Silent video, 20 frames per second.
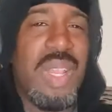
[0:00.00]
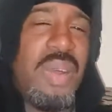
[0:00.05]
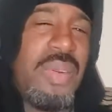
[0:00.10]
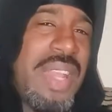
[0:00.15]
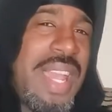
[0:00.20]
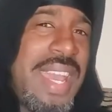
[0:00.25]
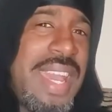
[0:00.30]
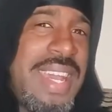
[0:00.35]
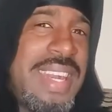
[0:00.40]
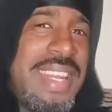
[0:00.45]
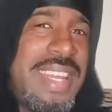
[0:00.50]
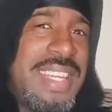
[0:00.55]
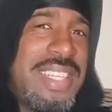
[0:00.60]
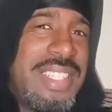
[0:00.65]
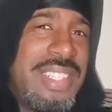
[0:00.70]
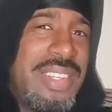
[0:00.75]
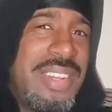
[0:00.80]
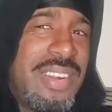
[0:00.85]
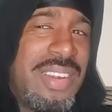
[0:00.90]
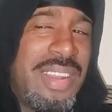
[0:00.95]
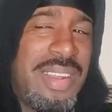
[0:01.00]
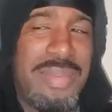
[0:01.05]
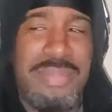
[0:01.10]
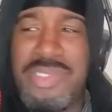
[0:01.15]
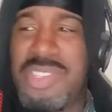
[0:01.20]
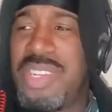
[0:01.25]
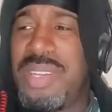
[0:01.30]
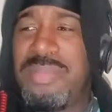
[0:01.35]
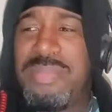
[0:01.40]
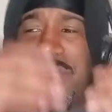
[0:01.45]
Okay, I did start it. I'm
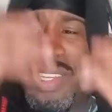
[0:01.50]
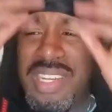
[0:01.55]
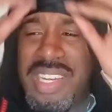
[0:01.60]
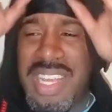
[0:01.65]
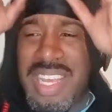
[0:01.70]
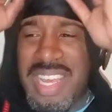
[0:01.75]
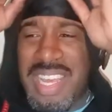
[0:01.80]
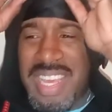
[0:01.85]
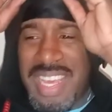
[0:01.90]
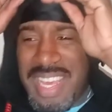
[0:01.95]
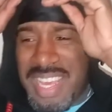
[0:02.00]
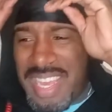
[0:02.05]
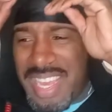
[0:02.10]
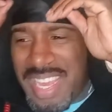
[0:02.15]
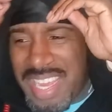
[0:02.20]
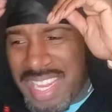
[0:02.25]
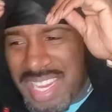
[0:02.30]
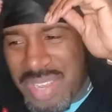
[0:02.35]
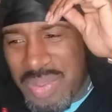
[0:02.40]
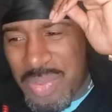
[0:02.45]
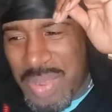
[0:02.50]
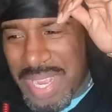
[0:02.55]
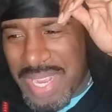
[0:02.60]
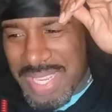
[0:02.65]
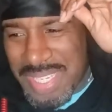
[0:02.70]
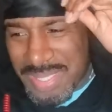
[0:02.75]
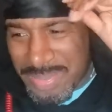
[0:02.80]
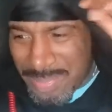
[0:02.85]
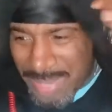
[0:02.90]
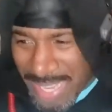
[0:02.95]
tripping.
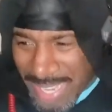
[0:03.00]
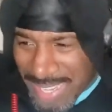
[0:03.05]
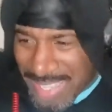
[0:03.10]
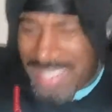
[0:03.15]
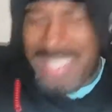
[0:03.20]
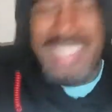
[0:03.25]
Anyways, man,